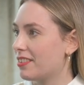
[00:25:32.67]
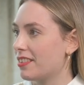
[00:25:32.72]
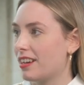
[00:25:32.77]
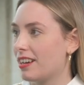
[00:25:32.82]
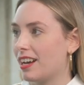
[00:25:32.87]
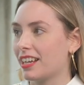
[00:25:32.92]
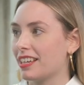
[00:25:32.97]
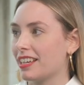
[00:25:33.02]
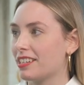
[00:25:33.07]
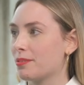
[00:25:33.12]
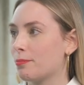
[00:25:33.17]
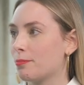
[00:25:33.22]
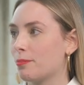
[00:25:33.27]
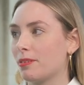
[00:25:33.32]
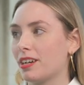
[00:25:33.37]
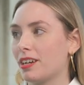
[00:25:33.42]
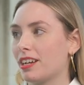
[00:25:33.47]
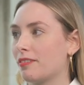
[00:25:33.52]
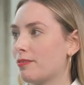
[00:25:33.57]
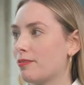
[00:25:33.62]
I guess we're
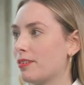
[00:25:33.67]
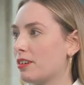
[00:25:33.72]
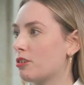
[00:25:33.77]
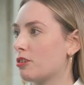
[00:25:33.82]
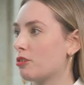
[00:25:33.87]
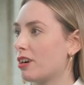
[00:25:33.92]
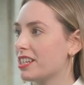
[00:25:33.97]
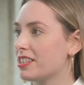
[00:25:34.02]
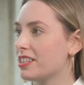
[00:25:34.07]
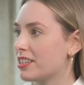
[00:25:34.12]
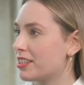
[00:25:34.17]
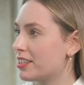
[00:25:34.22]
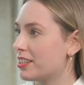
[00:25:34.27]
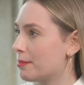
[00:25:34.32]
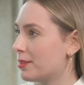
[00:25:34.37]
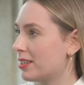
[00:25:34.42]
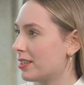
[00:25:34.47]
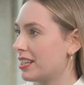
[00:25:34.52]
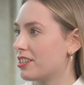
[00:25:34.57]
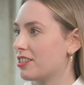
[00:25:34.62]
kind of in crisis
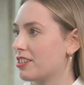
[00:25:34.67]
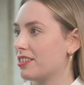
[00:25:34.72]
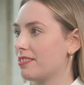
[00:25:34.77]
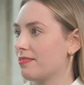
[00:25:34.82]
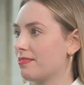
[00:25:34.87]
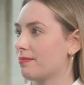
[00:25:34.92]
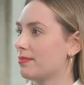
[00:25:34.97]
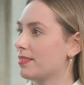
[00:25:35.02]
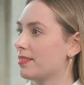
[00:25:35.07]
simulation